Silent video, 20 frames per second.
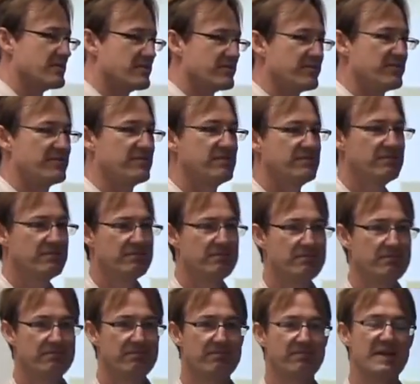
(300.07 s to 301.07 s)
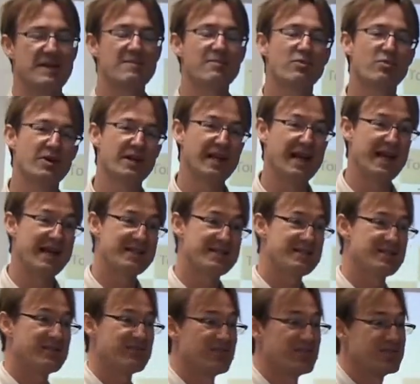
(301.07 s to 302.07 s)
of inputting
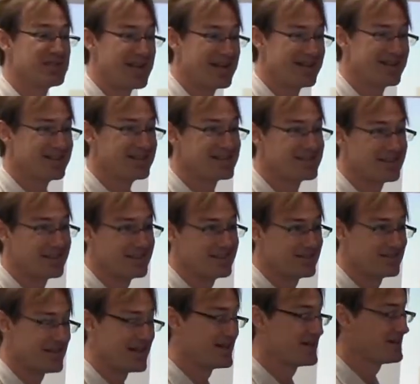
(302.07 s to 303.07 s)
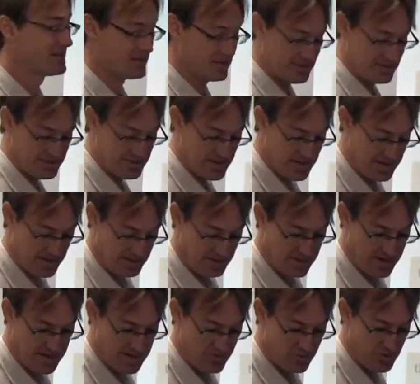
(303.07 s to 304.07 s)
answers for sentences are
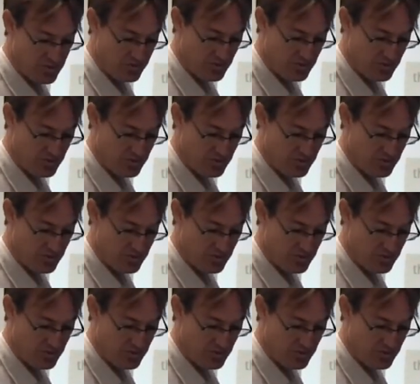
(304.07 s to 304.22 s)
kind of